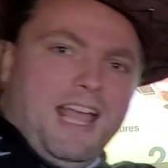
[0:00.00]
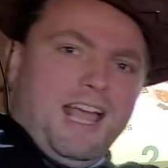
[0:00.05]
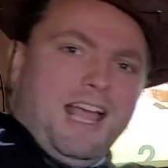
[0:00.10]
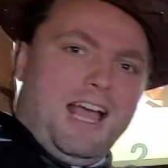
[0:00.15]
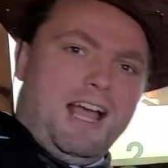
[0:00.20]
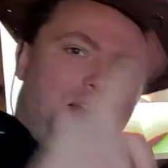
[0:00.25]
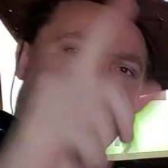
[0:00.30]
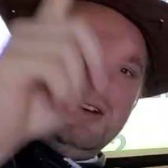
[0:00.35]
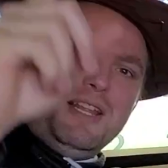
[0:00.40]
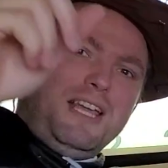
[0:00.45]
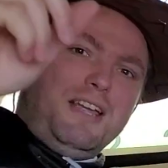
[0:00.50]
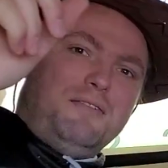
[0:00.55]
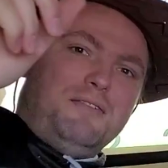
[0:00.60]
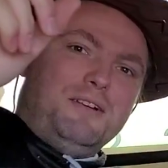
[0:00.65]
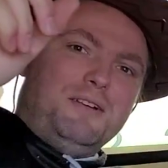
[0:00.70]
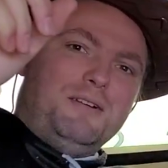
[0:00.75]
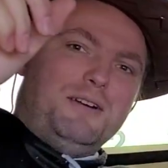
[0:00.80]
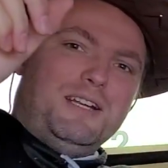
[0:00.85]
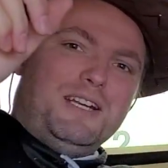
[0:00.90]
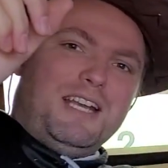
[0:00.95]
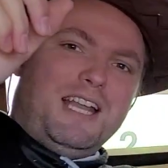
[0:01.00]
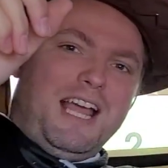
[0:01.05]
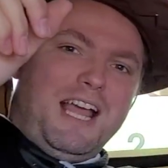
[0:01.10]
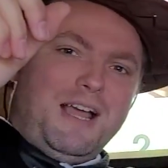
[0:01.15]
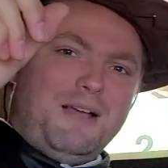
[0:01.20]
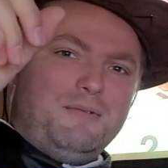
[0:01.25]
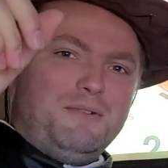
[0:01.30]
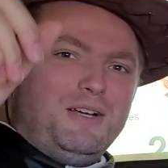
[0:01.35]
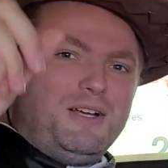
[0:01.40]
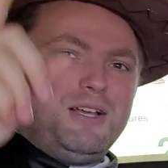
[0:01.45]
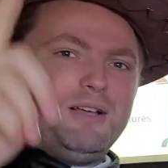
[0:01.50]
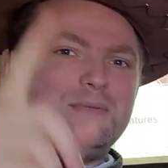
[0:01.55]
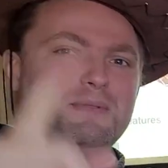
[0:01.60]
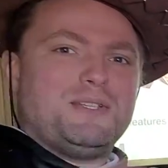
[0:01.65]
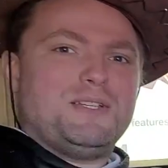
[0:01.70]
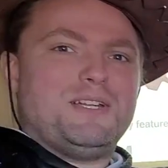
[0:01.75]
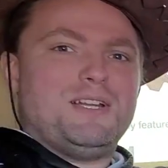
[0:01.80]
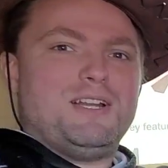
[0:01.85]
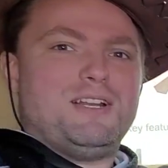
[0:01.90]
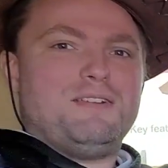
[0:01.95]
Howdy everyone, welcome
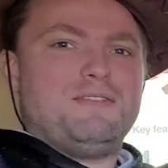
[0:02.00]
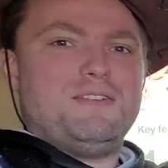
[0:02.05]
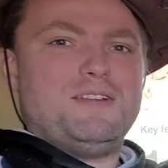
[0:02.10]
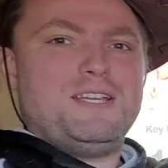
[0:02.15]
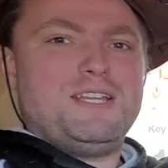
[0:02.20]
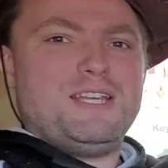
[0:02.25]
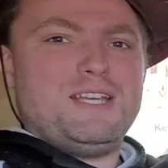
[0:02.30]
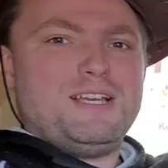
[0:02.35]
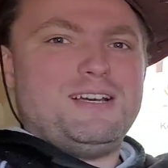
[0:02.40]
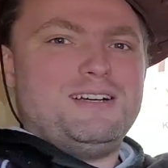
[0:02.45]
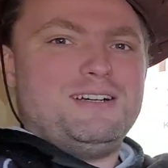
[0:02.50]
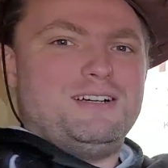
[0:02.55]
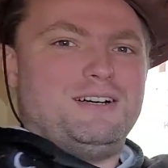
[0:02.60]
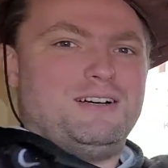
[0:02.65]
to another video